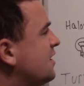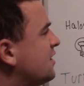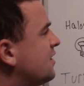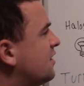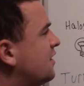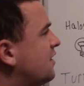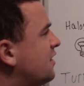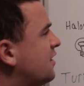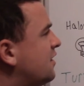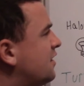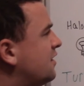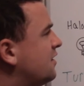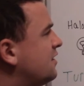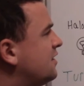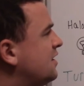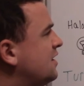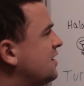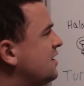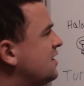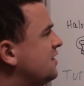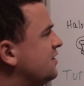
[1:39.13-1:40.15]

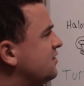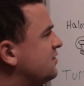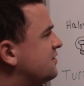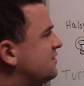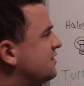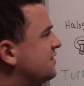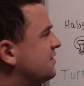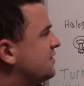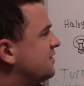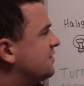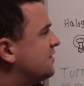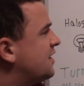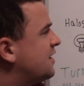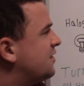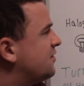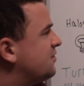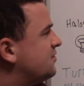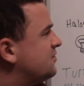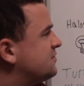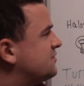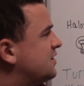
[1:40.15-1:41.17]
You see a lot of
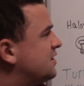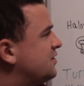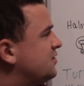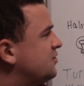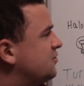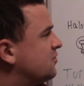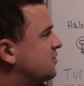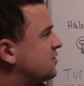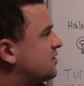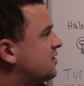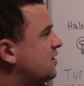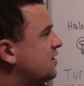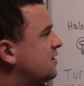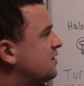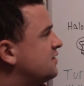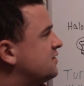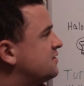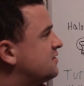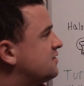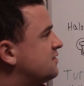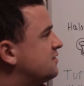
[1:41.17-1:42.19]
those on newer
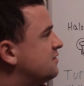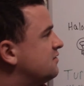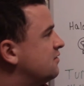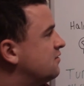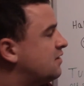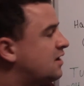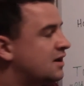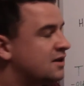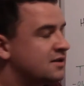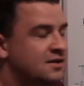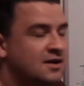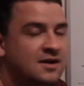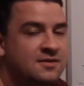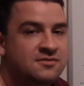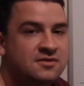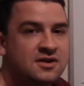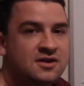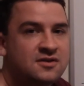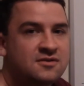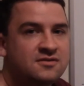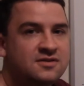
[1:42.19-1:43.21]
cars. A lot of times
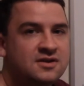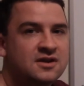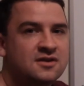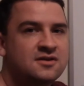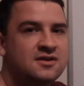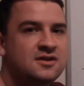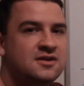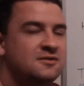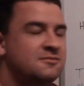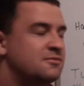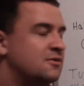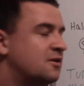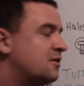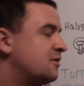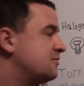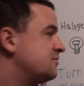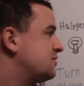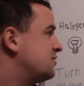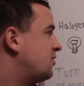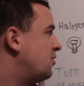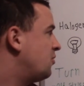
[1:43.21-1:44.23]
they use LED
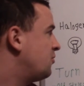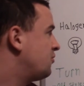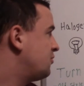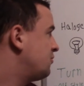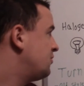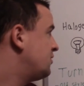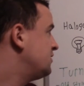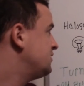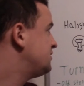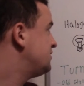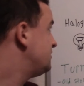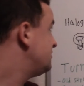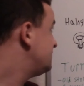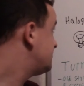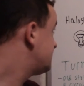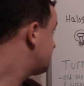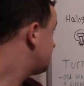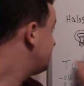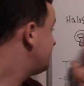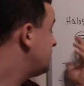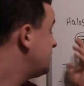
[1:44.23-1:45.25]
bulbs. Older ones use
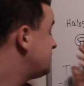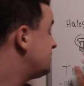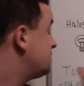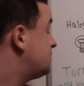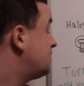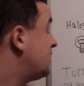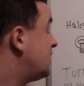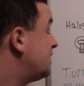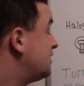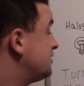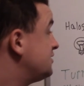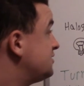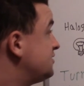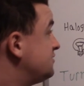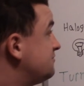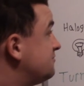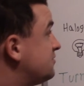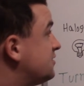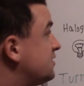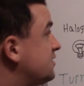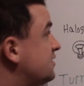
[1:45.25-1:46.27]
conventional
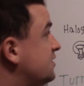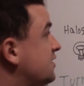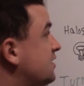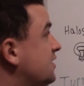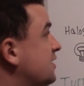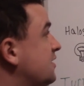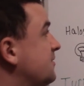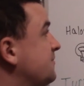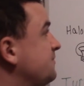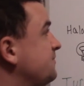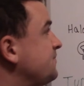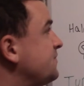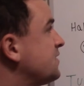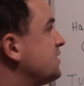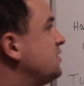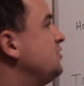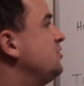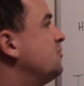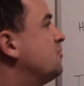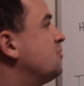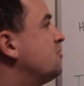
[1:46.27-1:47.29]
halogen, but
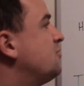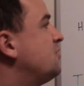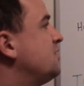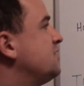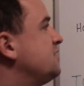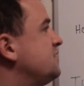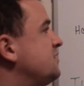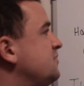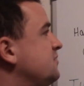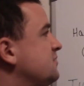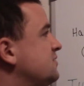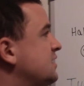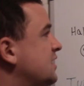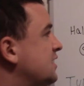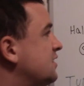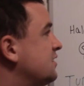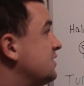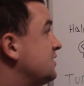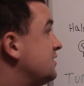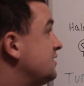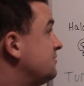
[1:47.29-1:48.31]
newer ones use
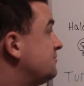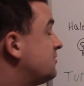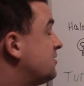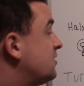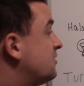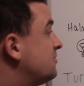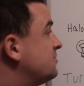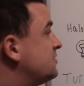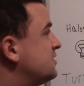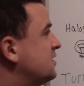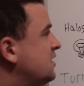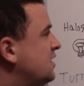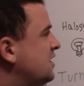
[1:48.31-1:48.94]
LED bulbs.